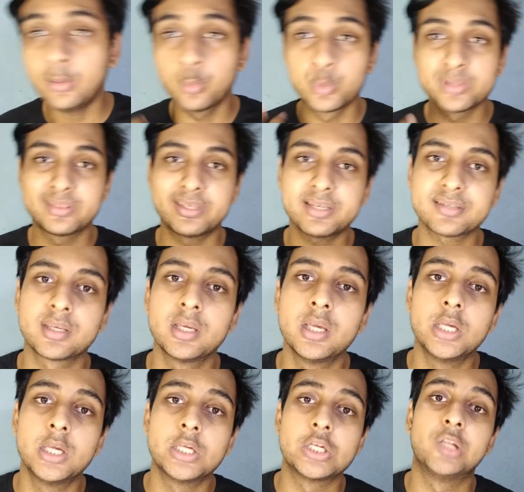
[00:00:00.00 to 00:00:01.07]
With this,
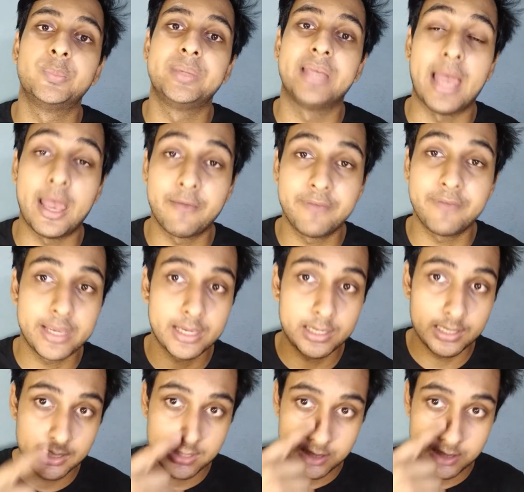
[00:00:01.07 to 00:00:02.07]
you will be having,